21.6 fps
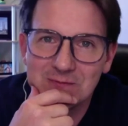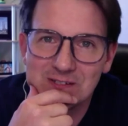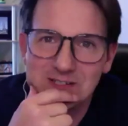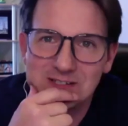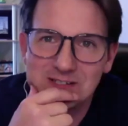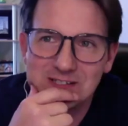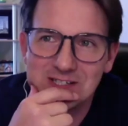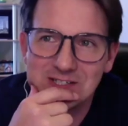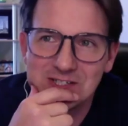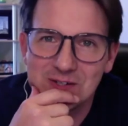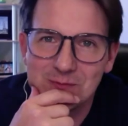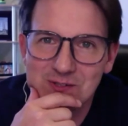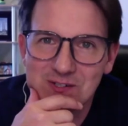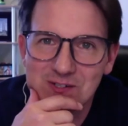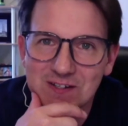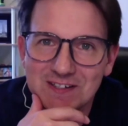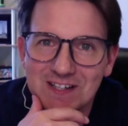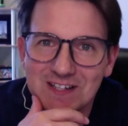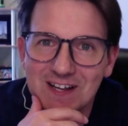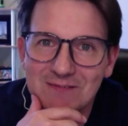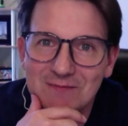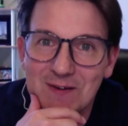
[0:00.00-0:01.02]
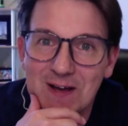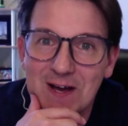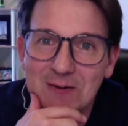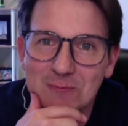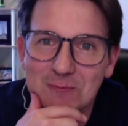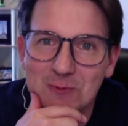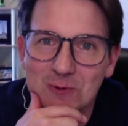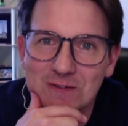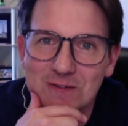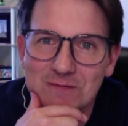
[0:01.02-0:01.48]
teaching. It was lucky I found
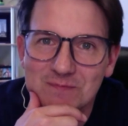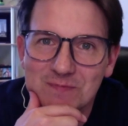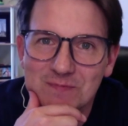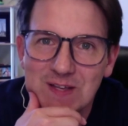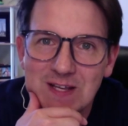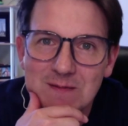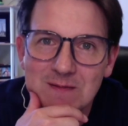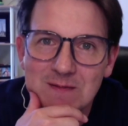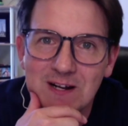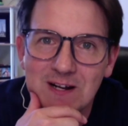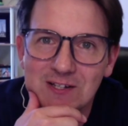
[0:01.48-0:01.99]
one. And I'd